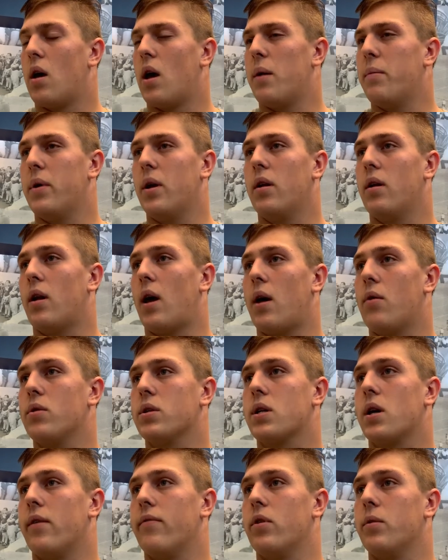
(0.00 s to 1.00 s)
I mean, I
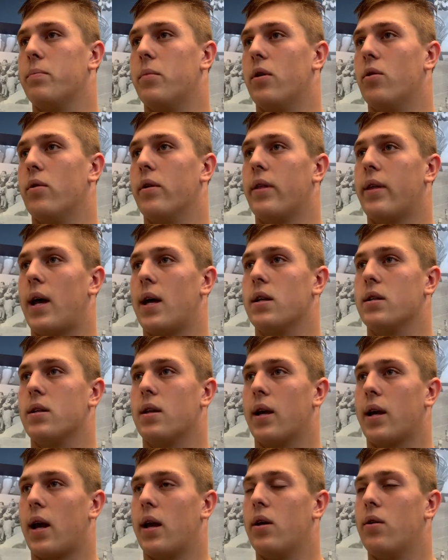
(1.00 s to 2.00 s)
was comfortable with that.
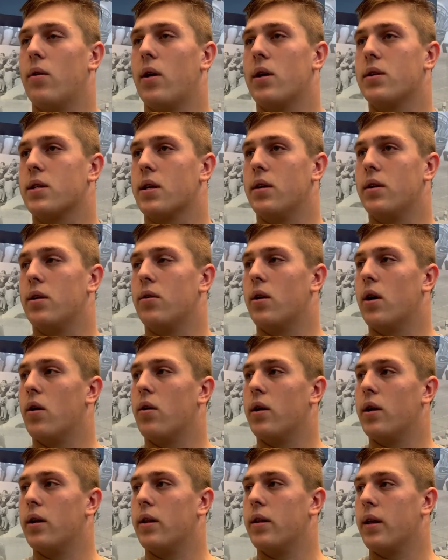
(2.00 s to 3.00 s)
Like, I knew what I was going to do
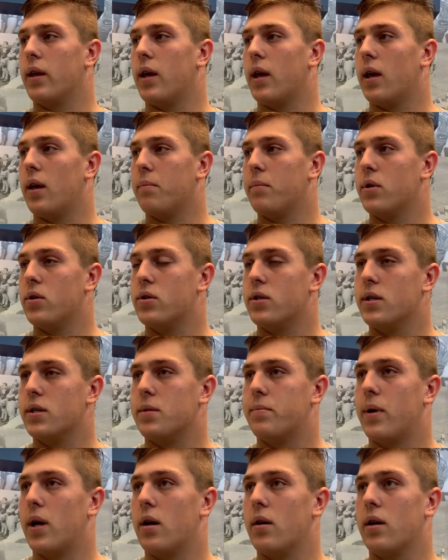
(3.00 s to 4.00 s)
going into the game. It was
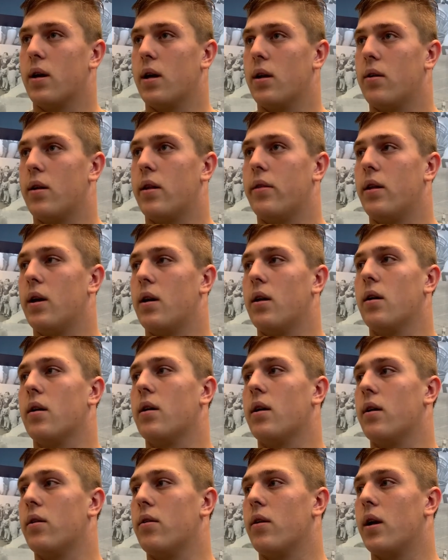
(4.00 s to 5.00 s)
just about getting in there,
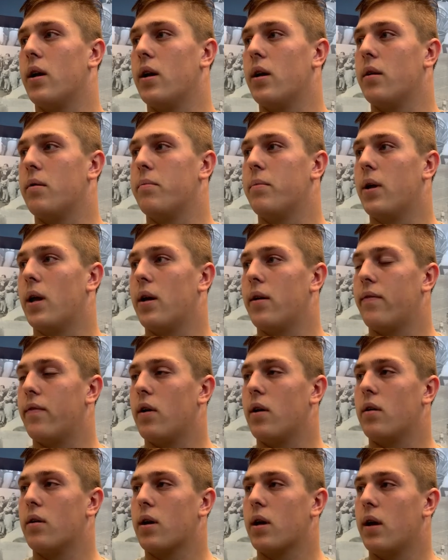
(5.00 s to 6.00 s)
getting ready. But I
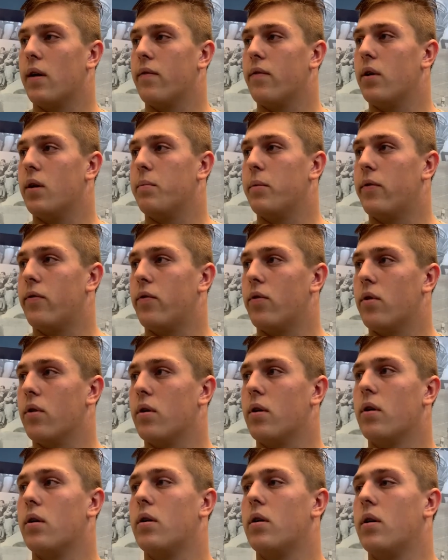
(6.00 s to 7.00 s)
felt confident before
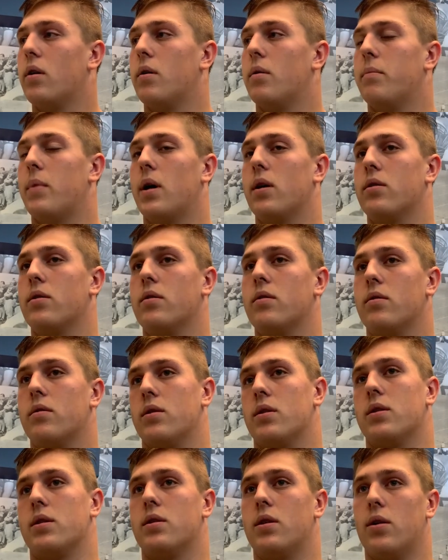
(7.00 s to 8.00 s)
but
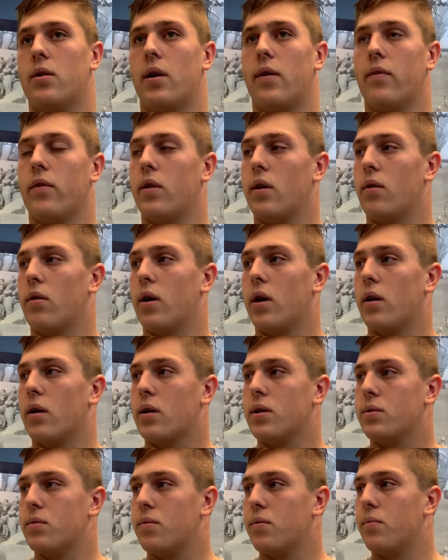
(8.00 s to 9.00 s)
just doing everything right
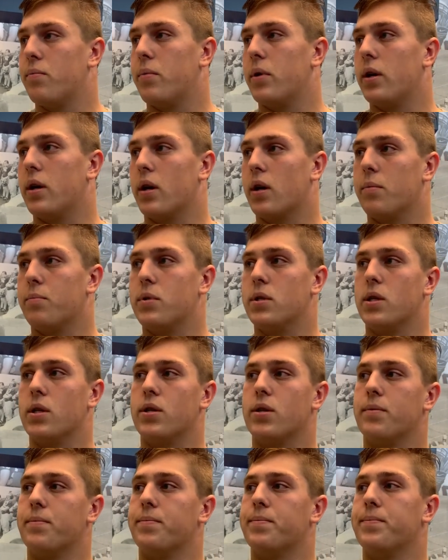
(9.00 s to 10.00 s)
because put in a good
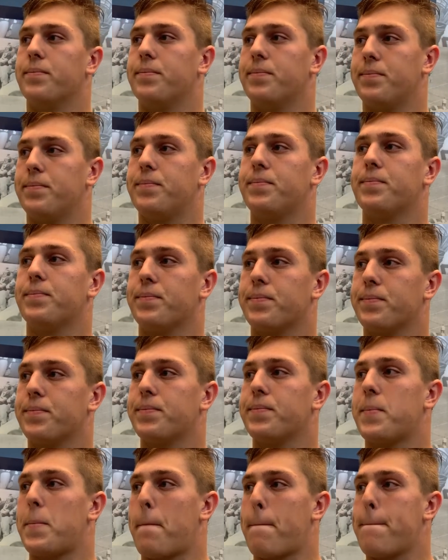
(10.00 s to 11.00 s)
position. Hmm. What's the key to
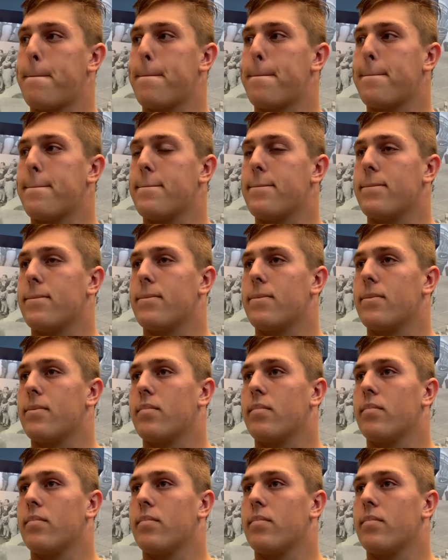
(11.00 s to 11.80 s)
learning those things?